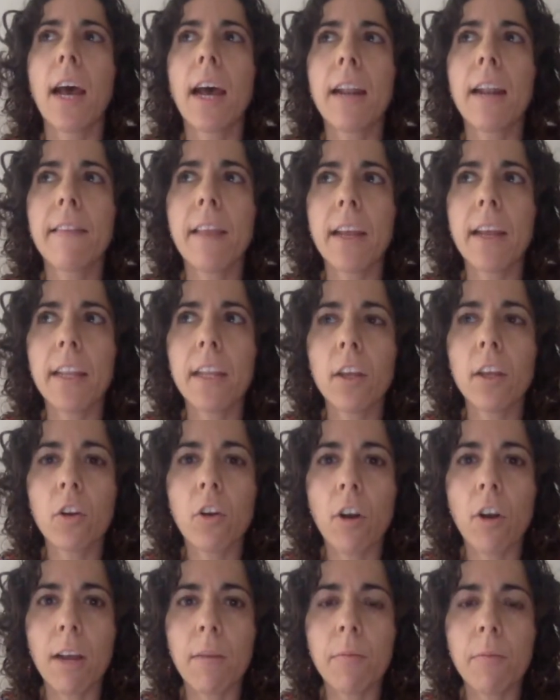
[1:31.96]
And then in
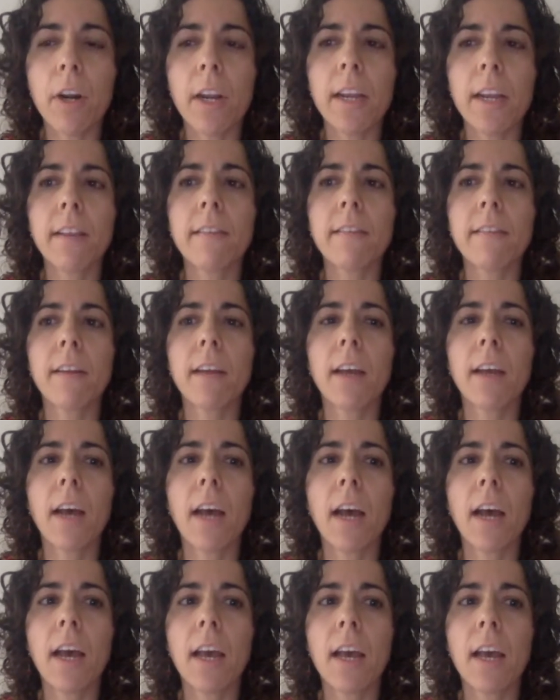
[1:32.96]
Collaborate
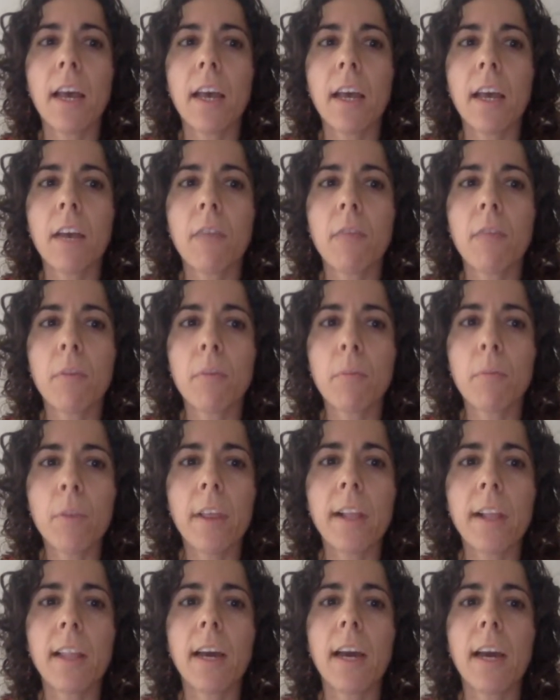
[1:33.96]
from
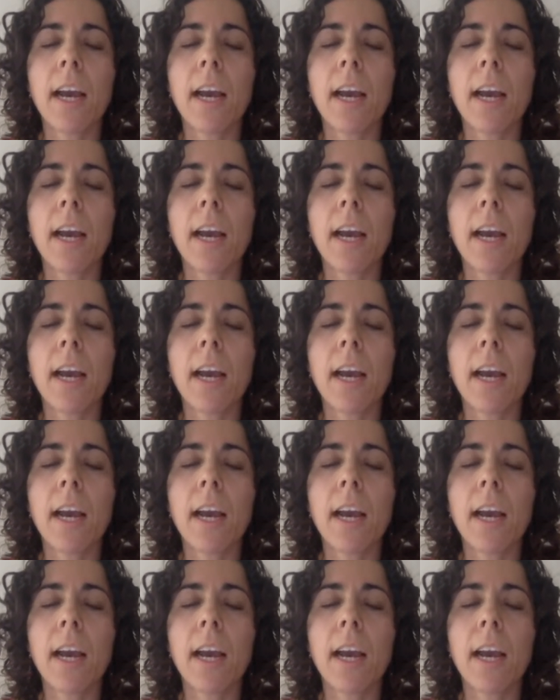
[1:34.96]
Moodle,